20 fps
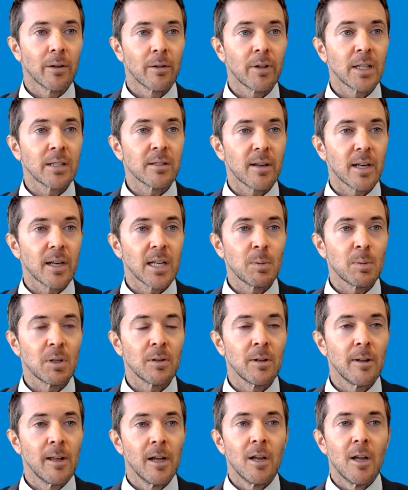of the things that he's
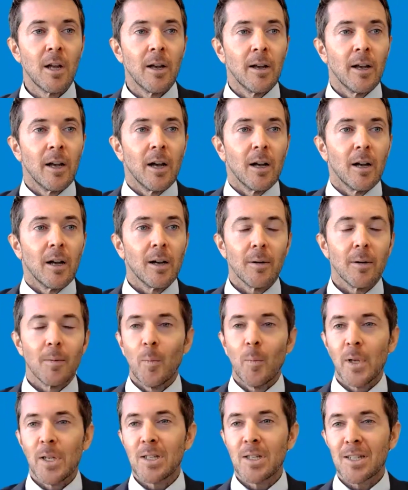been
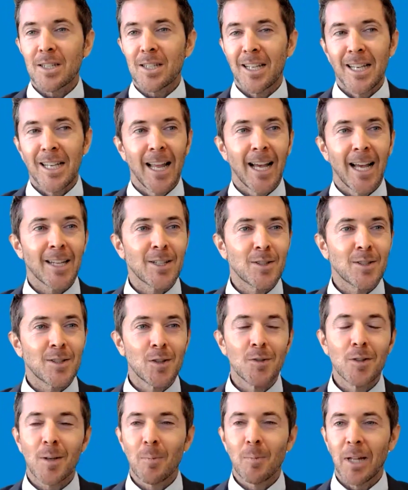he likes
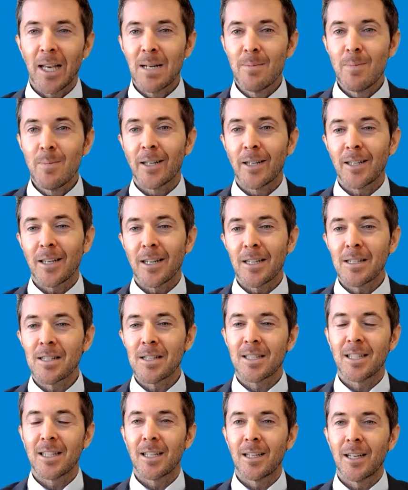to complain about
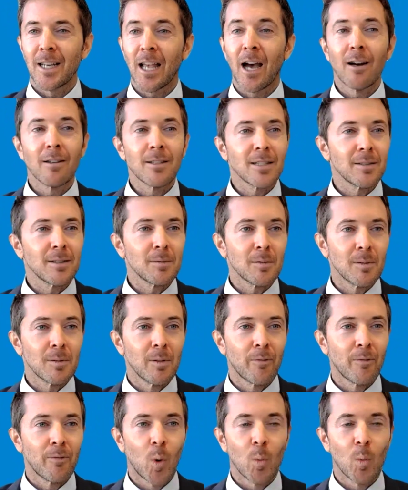is accounting
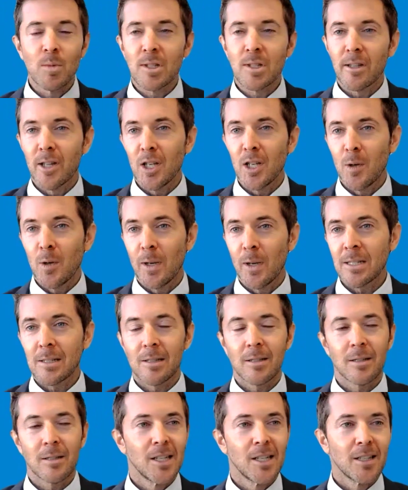reforms in the
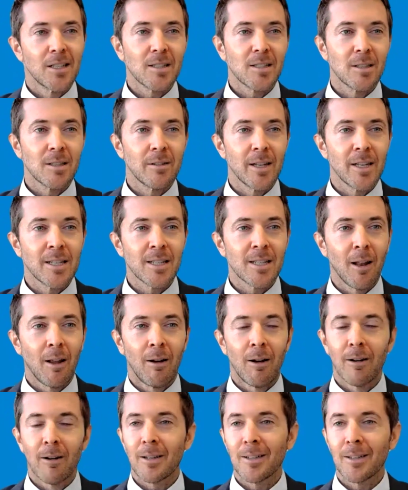US. So there is a
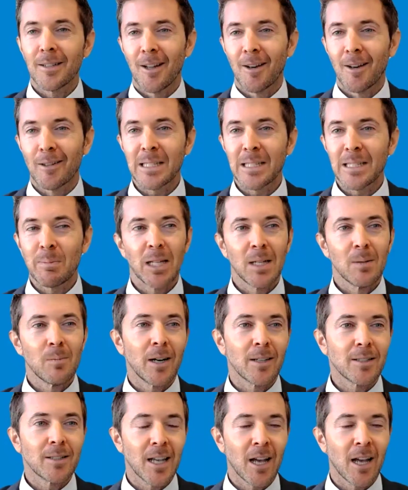long spiel
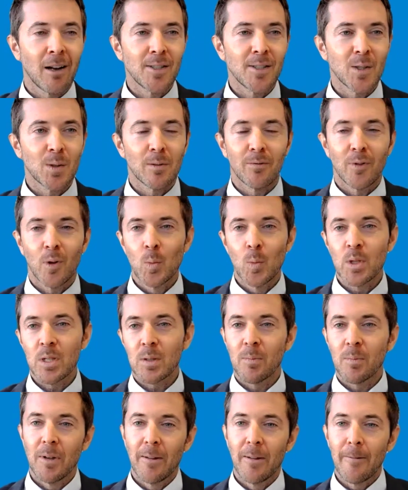about accounting
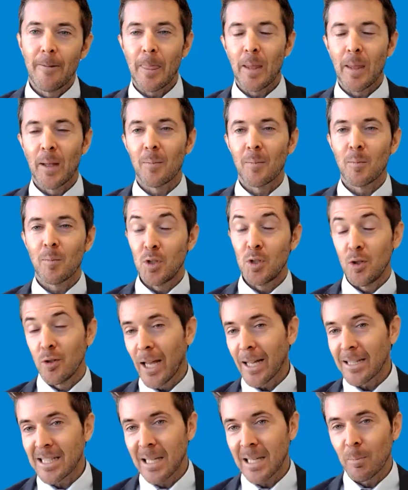reforms, which you
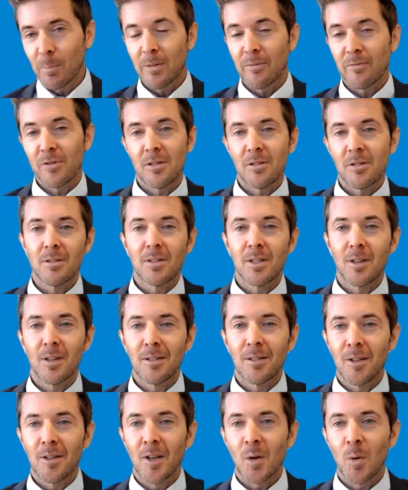can skip if you
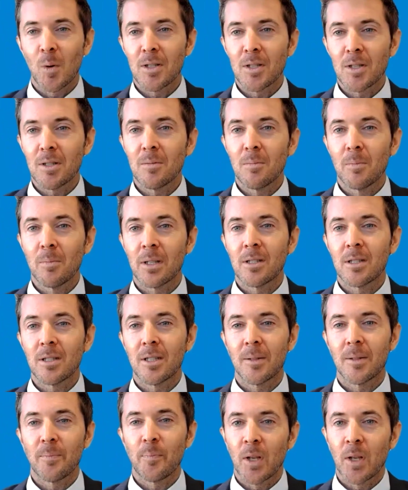don't want to. But
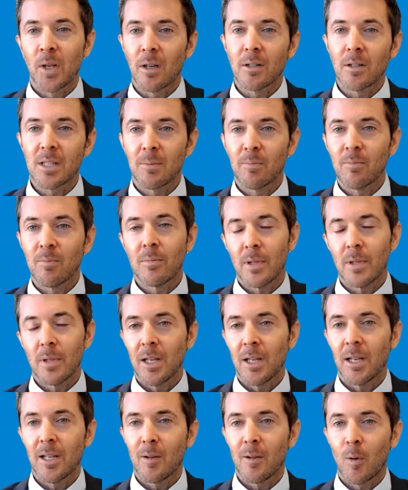yeah,
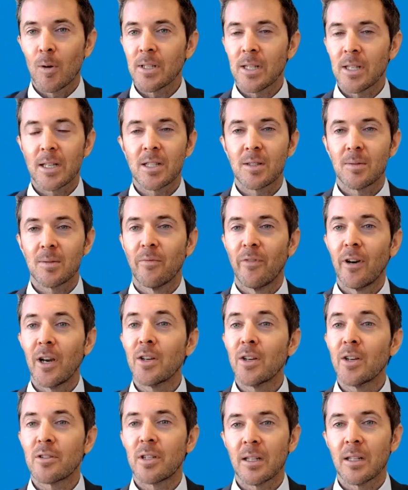he always has some very
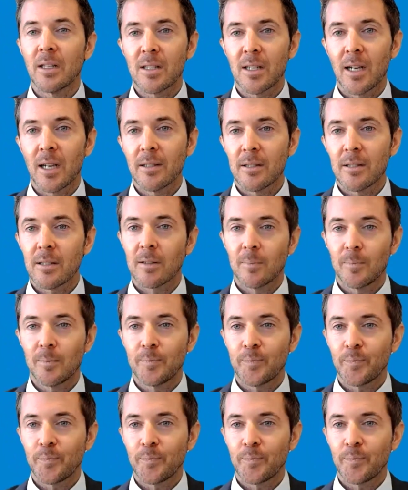interesting insights.